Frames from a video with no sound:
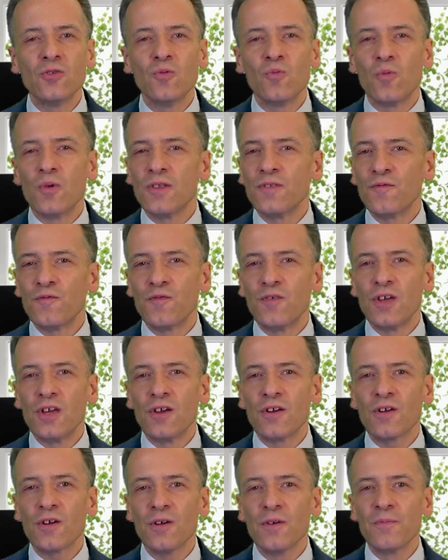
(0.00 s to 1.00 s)
with
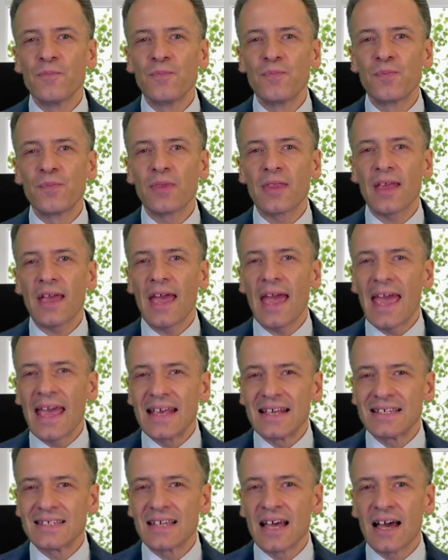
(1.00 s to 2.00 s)
fear,
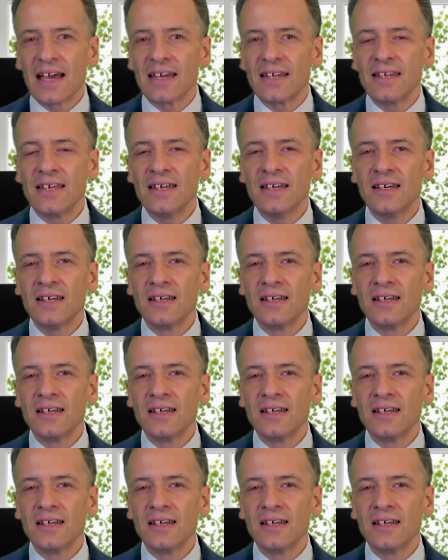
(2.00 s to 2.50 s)
anxiety,